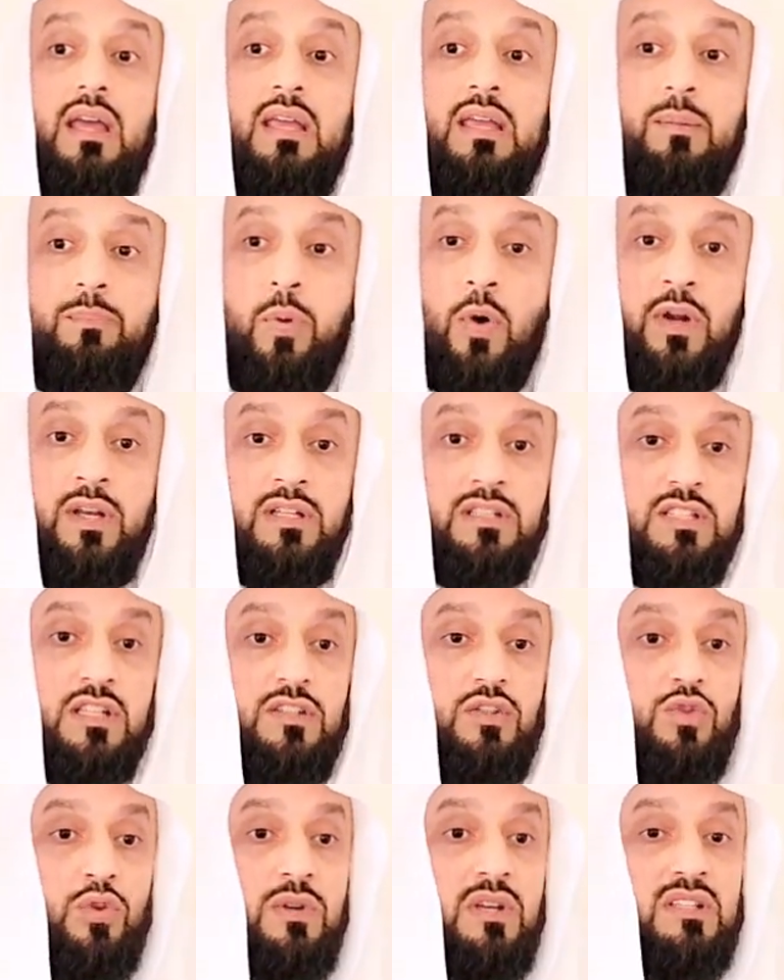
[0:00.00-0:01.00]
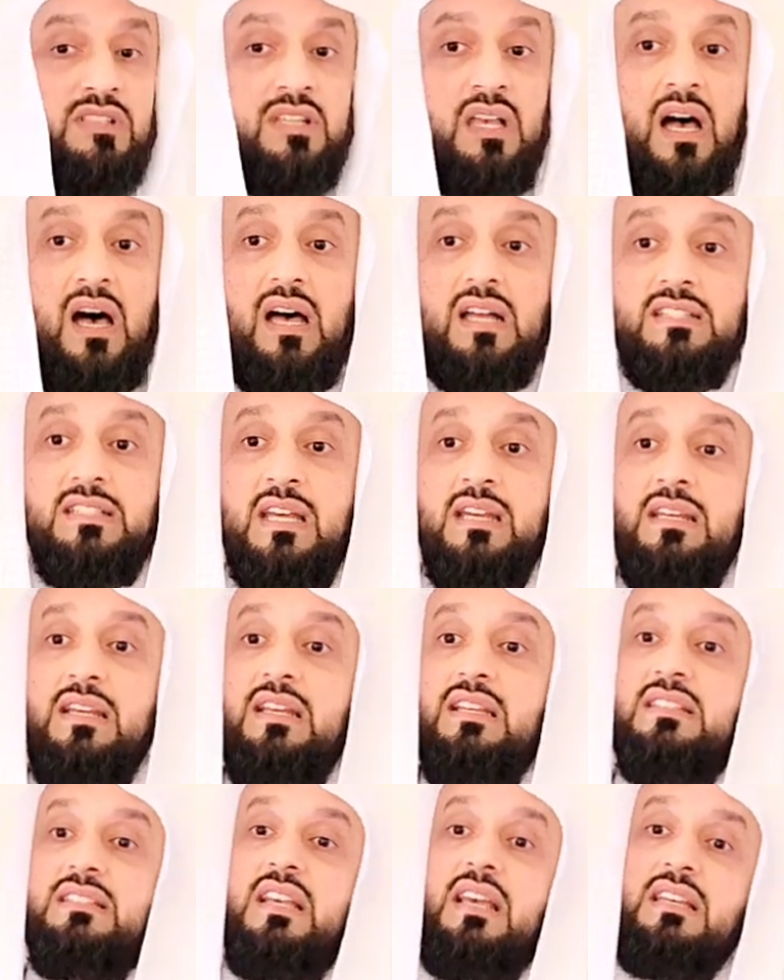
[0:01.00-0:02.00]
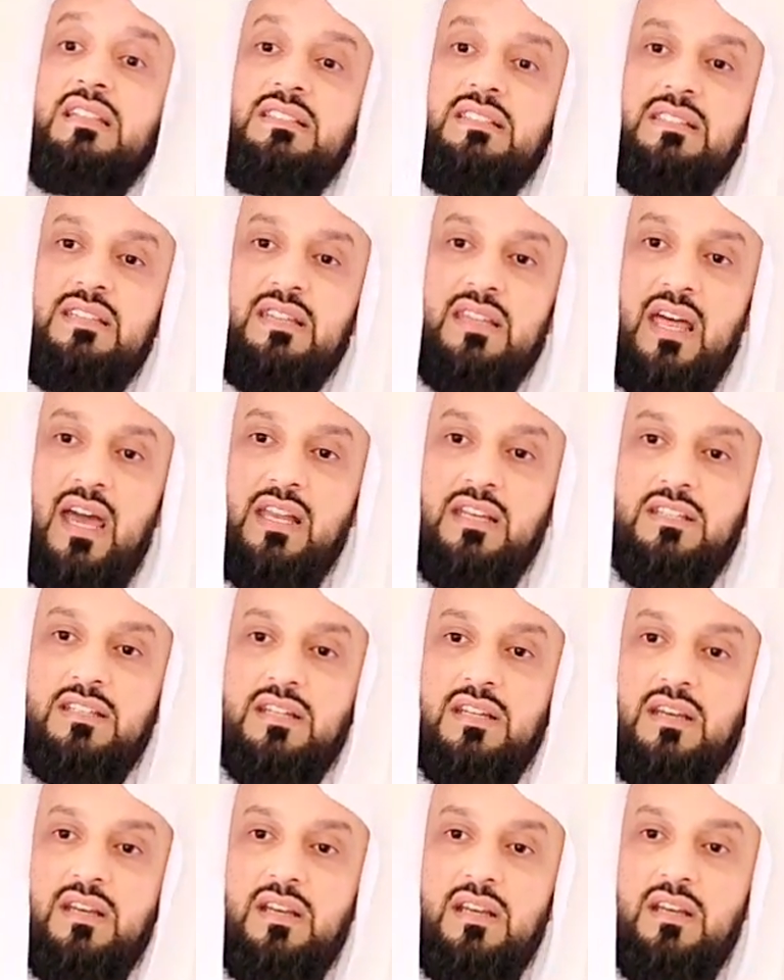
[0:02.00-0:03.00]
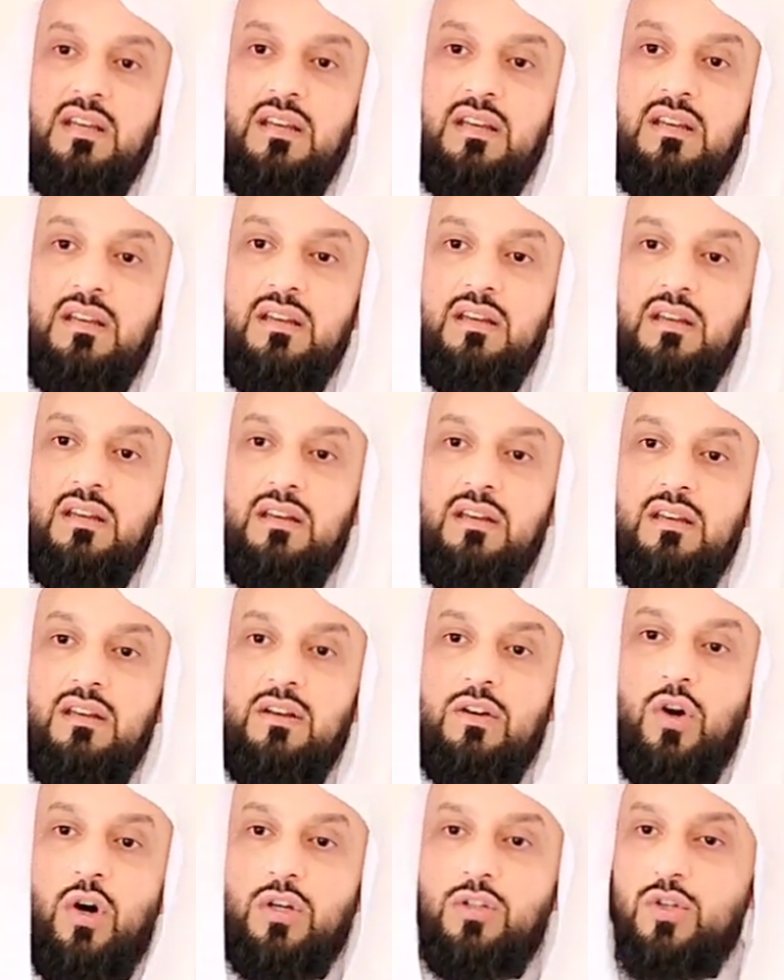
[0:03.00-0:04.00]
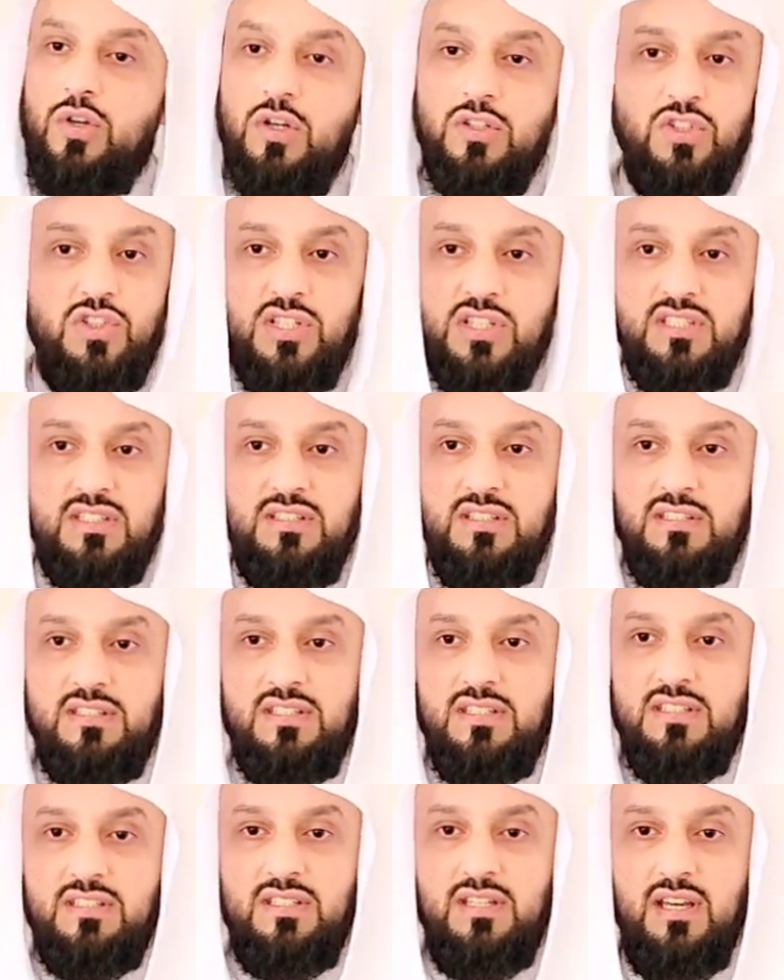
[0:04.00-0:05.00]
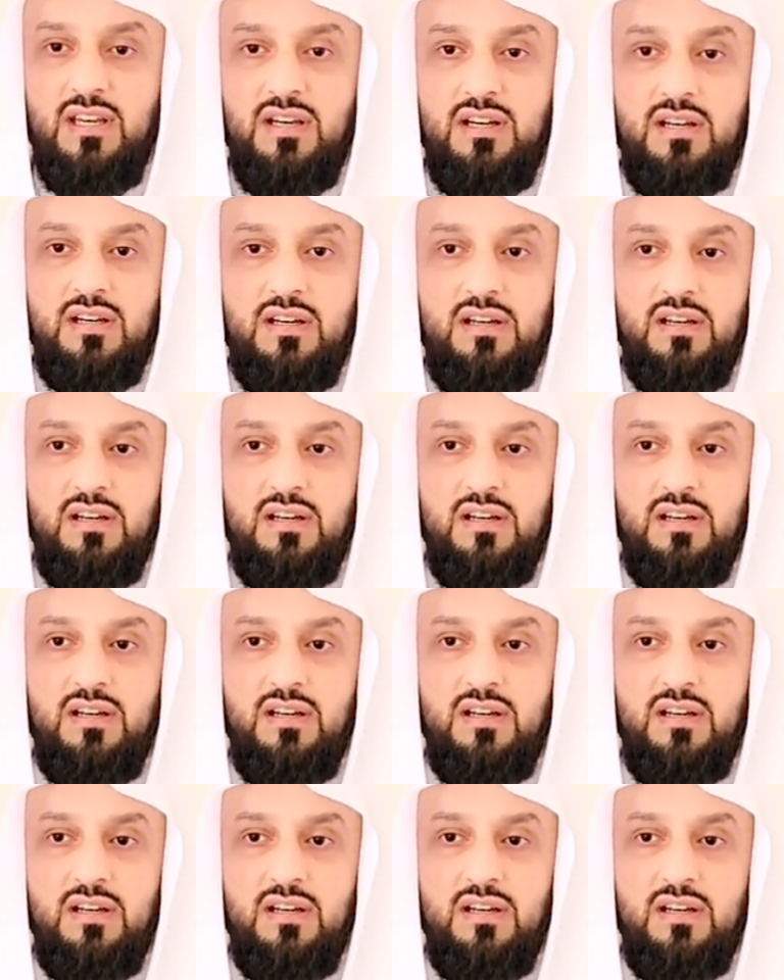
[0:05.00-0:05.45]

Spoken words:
He pointed to his heart and he says that God consciousness is here.